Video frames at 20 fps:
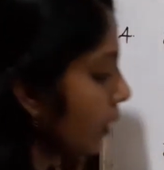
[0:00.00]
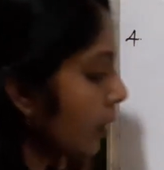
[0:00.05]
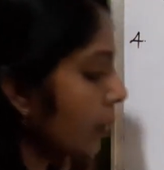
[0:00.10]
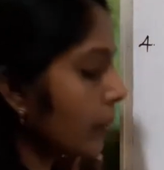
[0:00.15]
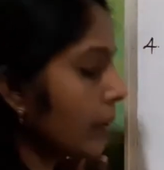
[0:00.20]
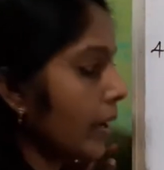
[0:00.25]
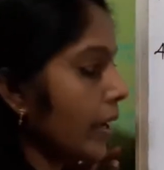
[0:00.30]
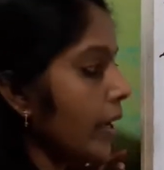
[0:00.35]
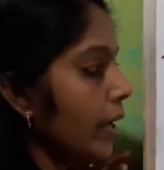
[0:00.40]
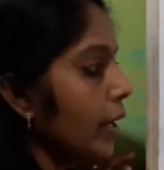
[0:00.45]

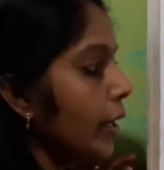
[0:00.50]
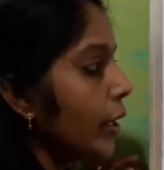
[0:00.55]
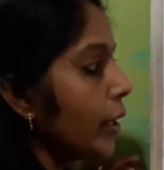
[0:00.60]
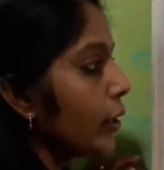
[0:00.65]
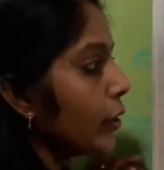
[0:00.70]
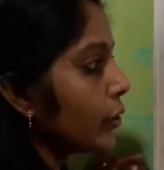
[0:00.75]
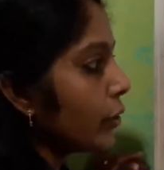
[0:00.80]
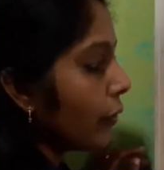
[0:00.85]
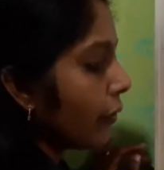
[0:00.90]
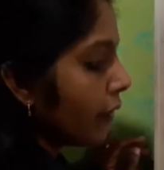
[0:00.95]
Okay,
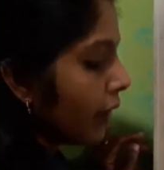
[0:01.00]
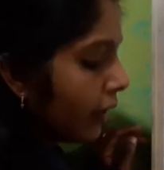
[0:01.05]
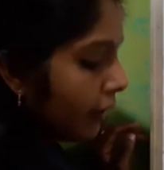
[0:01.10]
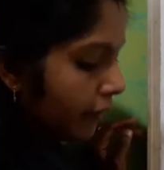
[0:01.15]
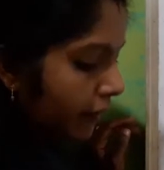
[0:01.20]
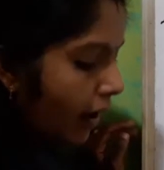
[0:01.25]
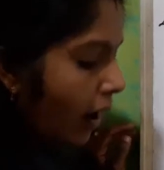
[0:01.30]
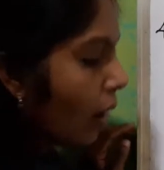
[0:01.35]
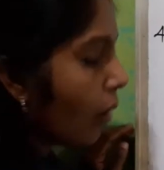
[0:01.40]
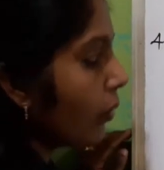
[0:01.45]
so we
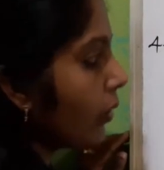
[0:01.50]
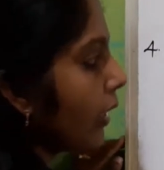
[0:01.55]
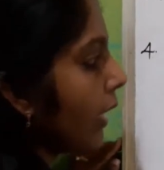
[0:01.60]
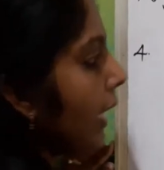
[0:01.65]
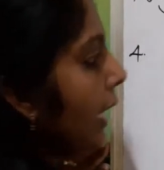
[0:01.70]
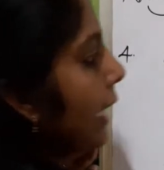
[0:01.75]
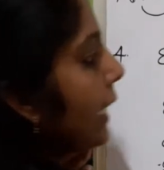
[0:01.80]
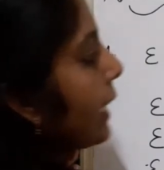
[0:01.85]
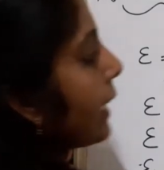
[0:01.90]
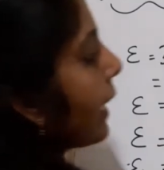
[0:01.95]
found the
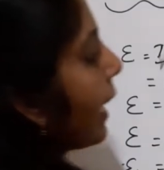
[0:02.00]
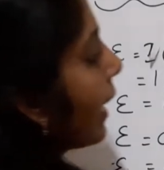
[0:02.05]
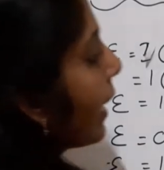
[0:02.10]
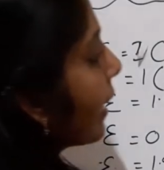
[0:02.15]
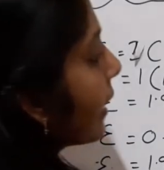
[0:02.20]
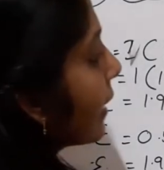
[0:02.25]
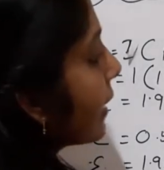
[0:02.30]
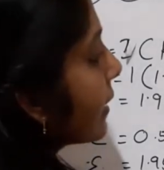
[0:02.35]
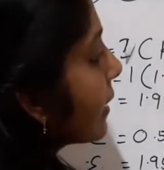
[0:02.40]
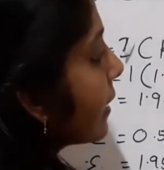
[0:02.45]

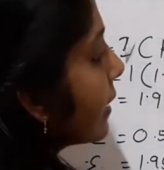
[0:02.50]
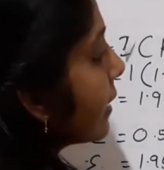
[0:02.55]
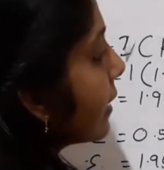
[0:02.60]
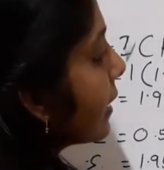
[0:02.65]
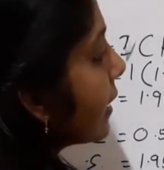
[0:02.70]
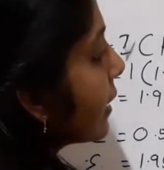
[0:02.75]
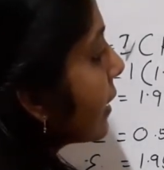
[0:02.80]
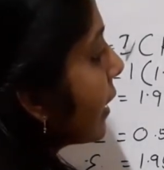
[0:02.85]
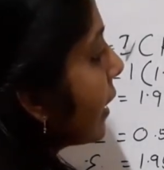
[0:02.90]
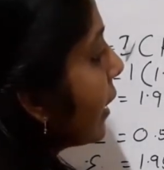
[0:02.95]
internal resistance
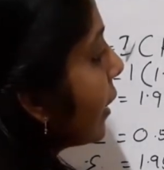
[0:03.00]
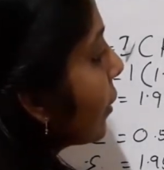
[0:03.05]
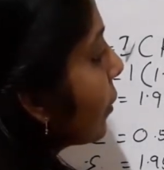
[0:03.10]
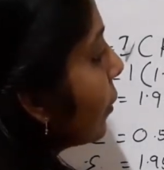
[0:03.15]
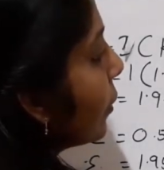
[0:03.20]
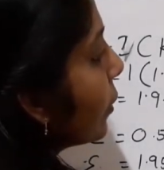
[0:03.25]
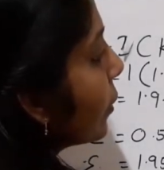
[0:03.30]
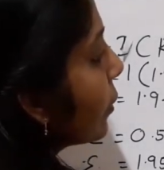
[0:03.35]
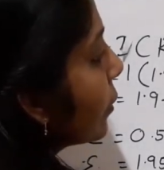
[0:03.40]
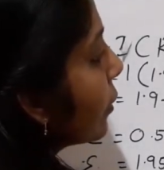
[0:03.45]
is
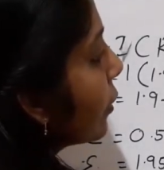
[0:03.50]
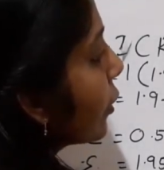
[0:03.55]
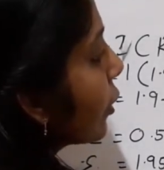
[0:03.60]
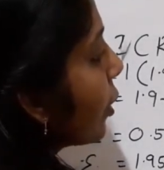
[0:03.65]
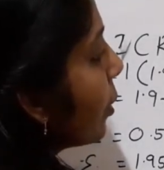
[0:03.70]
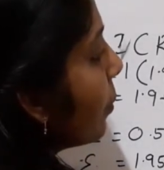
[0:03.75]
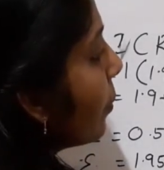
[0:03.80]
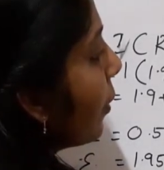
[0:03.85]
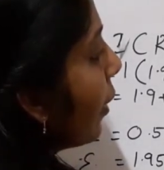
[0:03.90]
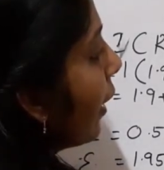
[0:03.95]
equal to
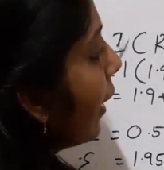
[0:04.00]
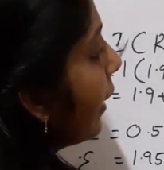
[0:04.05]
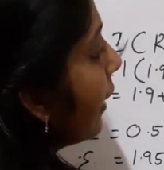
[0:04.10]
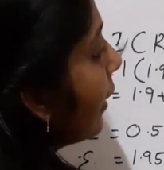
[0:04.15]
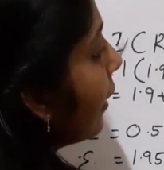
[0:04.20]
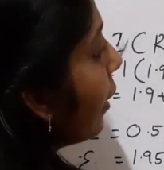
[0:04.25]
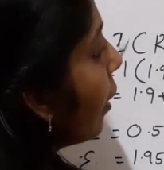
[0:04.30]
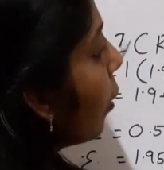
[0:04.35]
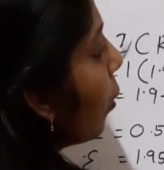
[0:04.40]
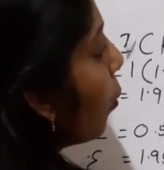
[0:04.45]

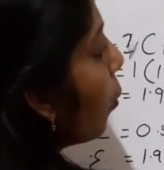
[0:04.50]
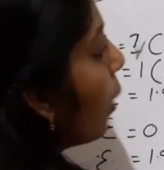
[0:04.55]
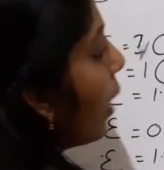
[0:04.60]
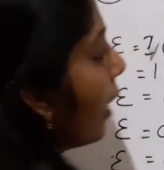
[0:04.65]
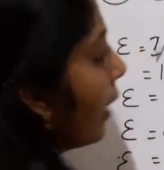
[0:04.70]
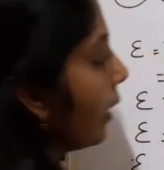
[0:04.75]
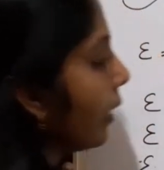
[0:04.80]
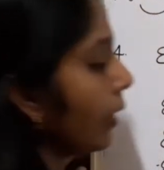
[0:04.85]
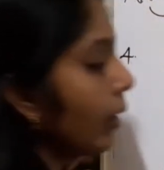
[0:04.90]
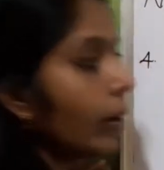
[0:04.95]

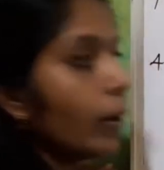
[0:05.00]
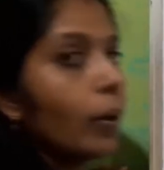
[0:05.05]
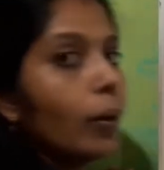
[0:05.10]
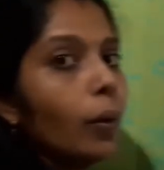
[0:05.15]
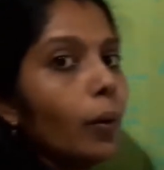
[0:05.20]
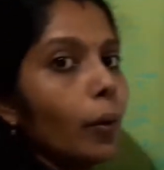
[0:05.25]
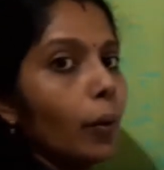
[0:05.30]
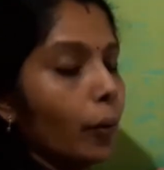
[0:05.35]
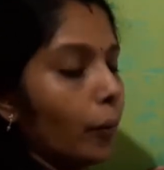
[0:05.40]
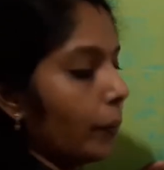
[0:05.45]
0.1
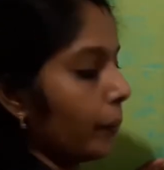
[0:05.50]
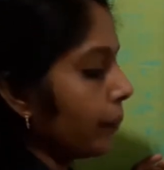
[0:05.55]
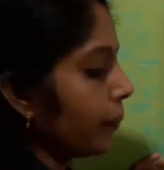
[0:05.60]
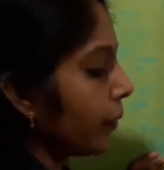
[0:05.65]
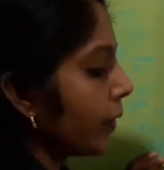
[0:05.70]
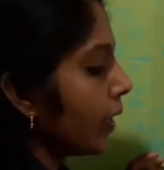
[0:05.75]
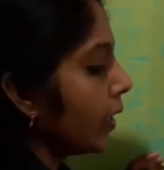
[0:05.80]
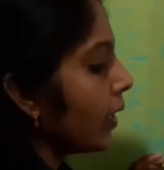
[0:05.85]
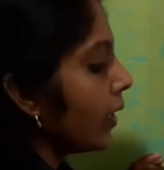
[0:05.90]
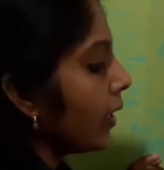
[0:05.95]
ohm.
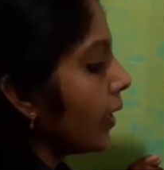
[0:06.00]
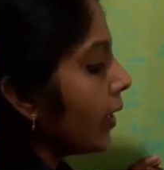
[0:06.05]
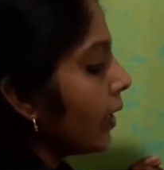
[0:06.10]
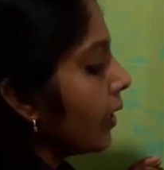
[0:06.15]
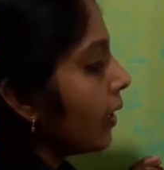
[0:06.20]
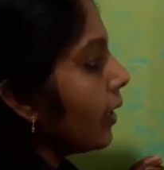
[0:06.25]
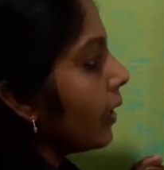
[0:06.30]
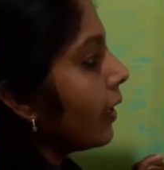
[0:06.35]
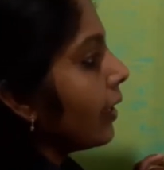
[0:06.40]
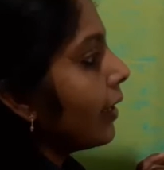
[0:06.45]

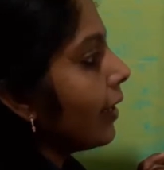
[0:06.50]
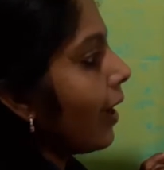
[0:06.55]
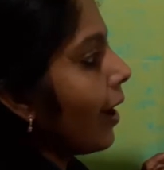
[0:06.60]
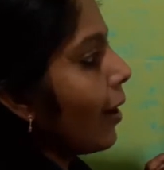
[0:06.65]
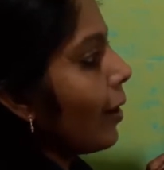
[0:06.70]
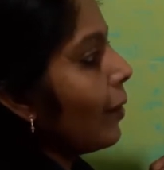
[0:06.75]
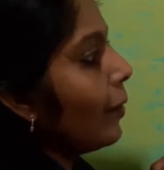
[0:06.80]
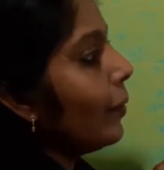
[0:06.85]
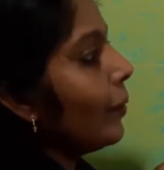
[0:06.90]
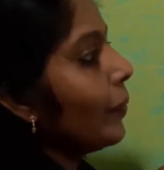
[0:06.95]

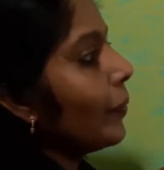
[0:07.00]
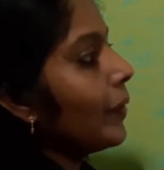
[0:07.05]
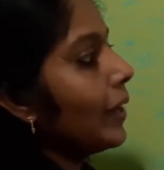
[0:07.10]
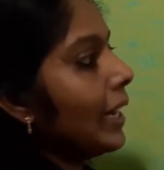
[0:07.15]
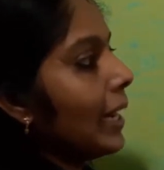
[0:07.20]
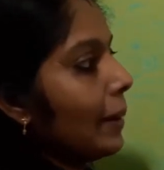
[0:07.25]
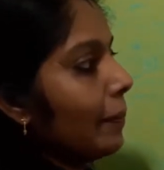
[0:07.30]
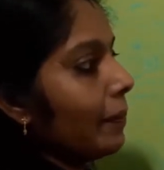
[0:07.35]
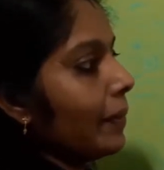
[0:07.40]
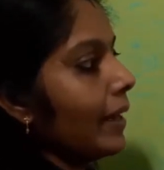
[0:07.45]
Now we will
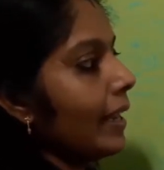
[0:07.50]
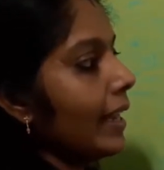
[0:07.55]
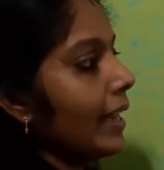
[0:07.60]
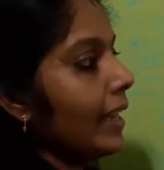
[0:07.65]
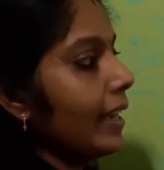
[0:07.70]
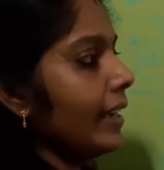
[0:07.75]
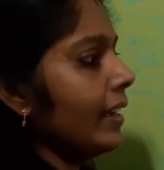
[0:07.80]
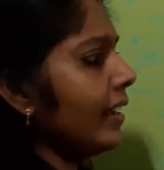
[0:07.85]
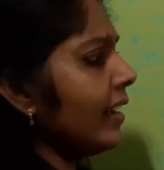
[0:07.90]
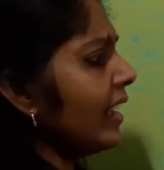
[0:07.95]
apply
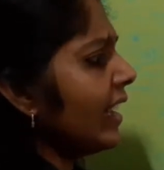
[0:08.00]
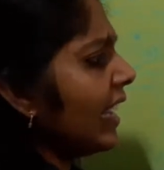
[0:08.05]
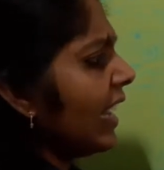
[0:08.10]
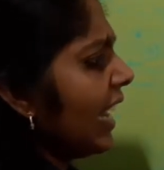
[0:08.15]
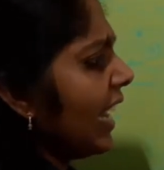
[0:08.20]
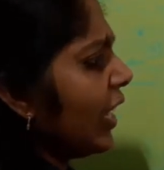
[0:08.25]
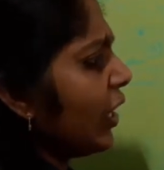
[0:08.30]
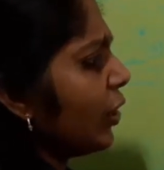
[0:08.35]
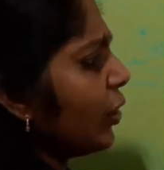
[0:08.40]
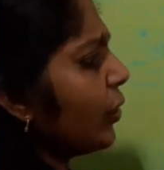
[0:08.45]
in
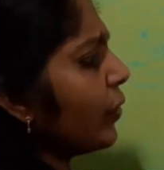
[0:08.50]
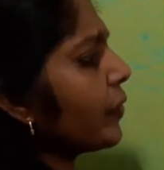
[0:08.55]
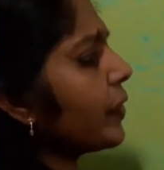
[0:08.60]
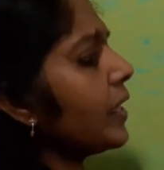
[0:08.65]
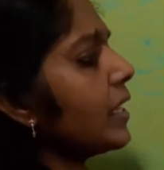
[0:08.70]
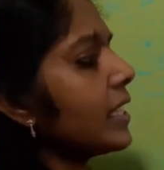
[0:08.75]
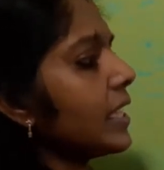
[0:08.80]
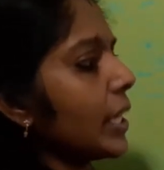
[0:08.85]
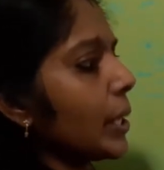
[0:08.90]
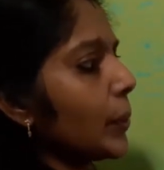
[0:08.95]
any of
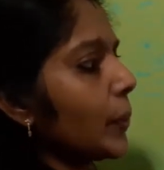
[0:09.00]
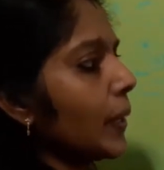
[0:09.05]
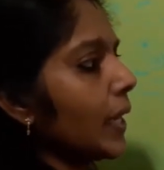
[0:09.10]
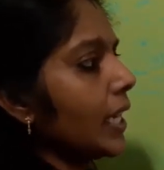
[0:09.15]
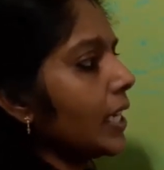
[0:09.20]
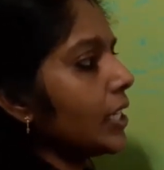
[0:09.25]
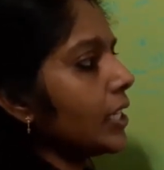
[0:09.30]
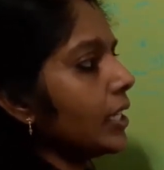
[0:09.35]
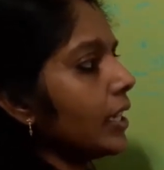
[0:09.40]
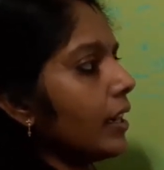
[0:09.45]
these
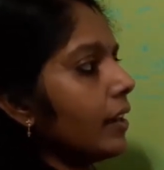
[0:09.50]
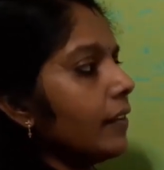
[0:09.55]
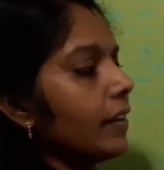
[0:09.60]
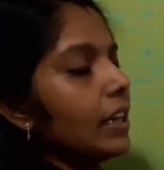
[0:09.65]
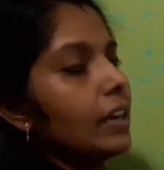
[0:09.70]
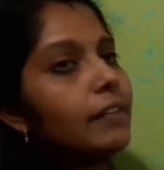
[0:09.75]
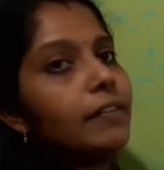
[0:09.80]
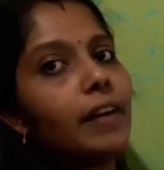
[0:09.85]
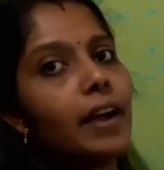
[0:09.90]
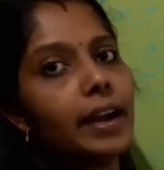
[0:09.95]
equation and we
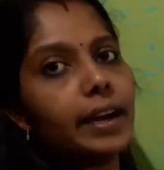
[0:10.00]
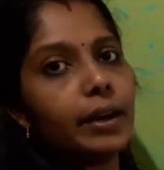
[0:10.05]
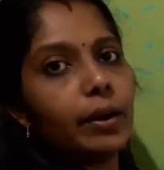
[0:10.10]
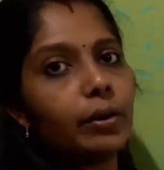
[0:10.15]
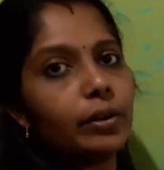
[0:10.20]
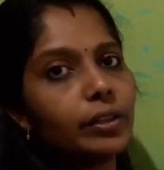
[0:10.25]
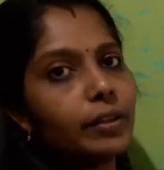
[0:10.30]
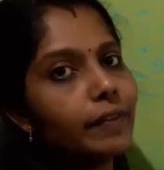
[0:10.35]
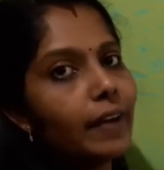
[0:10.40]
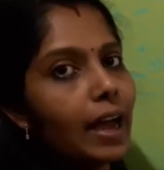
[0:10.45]
will find
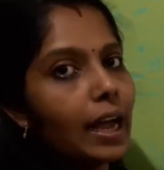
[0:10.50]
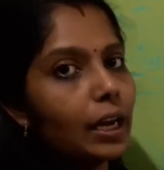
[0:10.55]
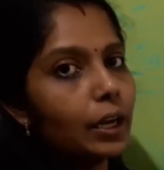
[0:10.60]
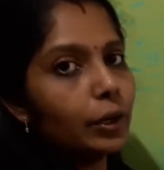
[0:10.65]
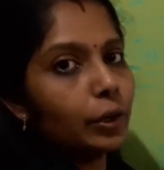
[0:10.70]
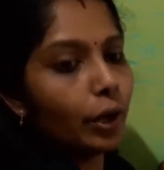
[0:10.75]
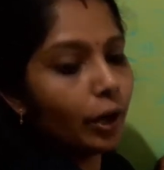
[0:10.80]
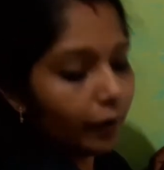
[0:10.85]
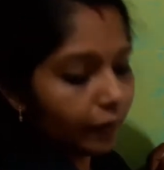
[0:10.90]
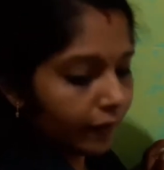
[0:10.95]
out the value
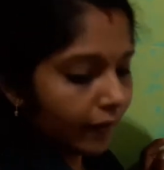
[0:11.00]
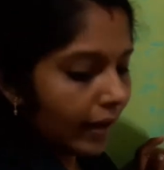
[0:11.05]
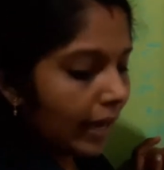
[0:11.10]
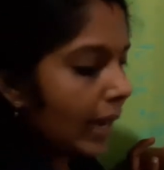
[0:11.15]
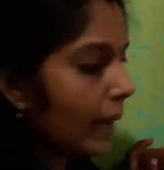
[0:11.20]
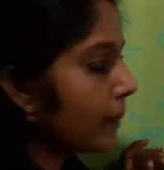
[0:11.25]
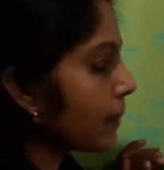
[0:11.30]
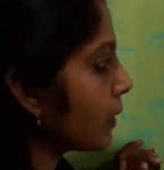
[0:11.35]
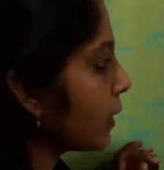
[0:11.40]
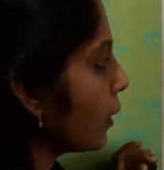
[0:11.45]
of
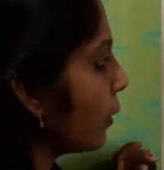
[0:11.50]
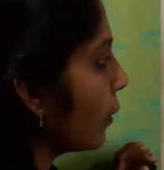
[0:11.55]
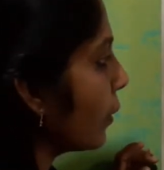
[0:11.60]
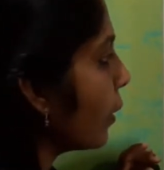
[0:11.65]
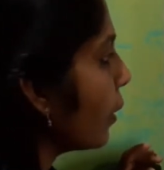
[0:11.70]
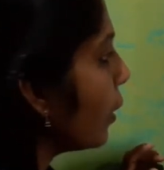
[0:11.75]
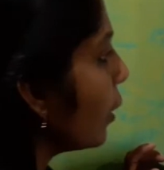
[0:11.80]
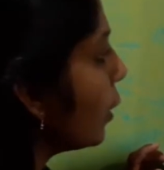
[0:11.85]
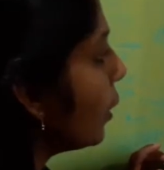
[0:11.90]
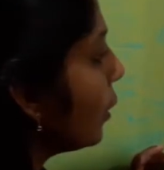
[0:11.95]
epsilon.
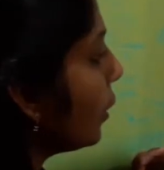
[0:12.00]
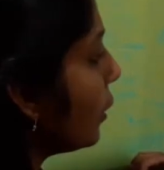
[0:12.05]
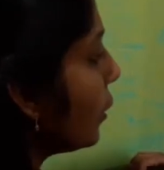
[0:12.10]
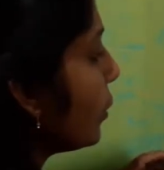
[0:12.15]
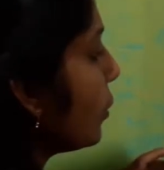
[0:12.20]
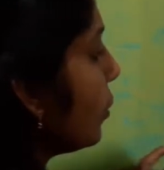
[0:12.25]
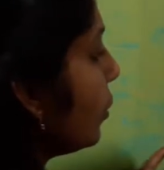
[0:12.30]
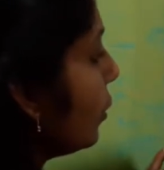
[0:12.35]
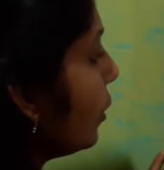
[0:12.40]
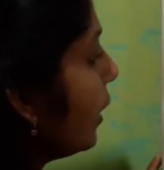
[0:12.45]

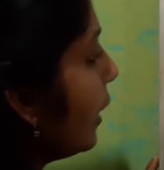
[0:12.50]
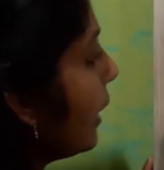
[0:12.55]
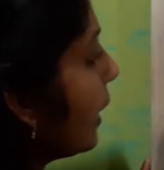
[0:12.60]
So let